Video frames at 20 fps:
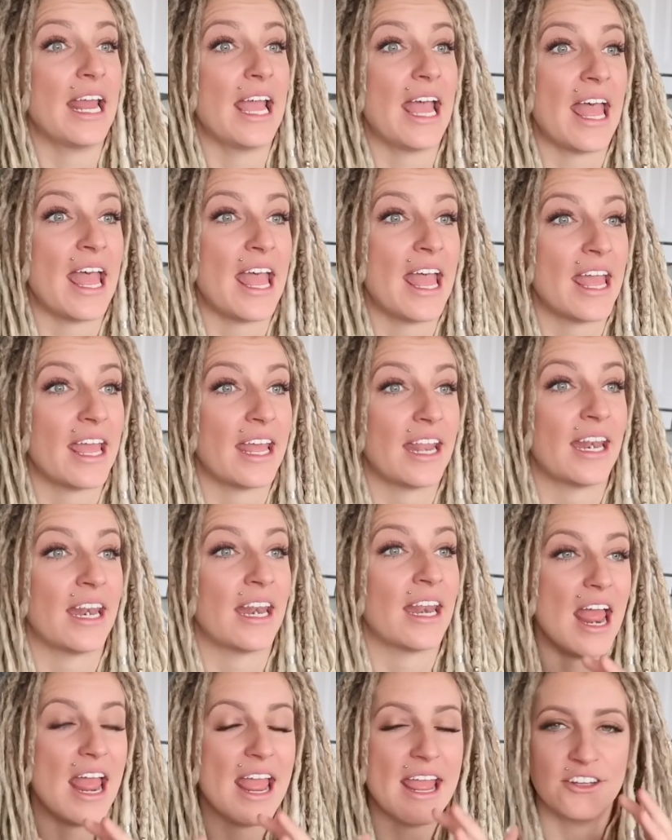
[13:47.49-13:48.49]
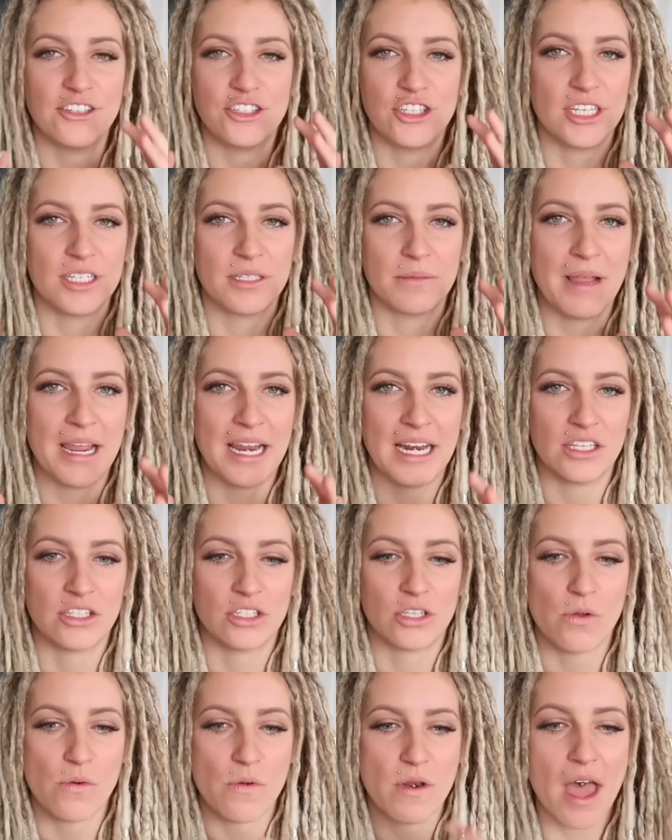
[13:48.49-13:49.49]
And it just made
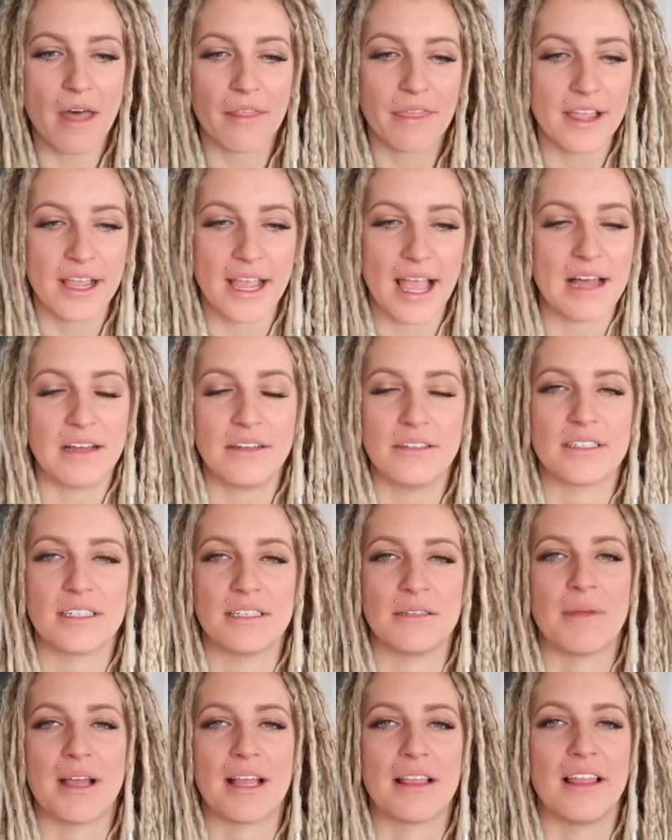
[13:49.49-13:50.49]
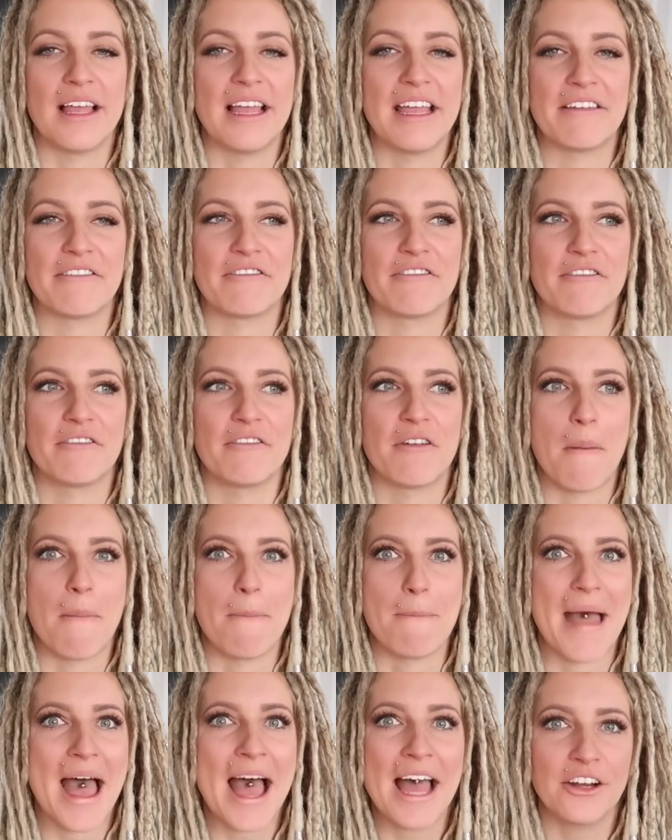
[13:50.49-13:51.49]
it so nothing else in my life
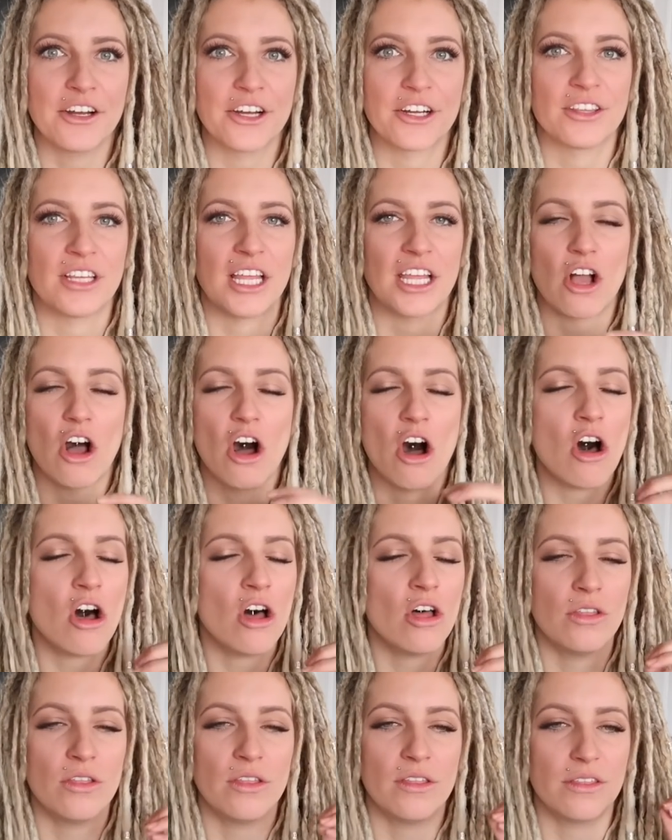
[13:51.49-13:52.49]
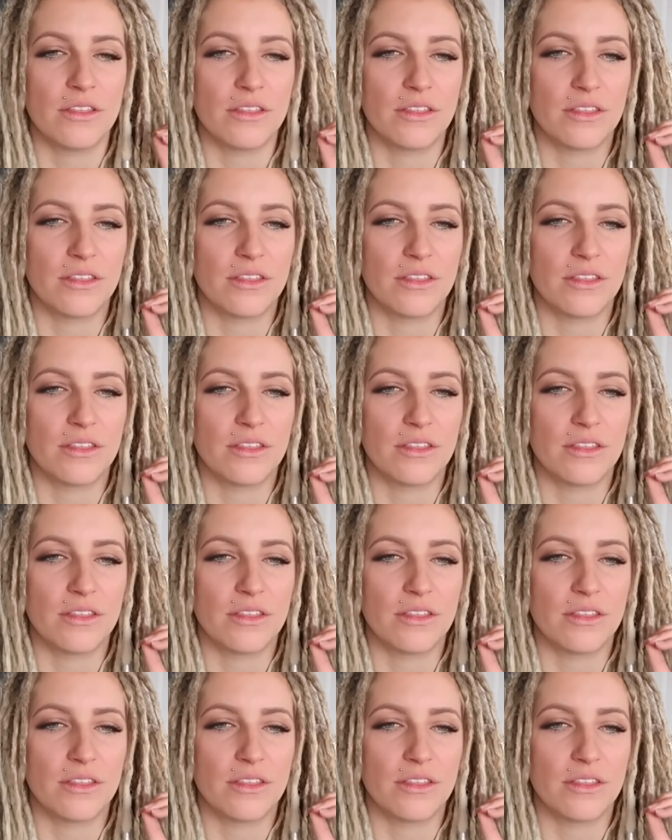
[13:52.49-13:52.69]
mattered. Like all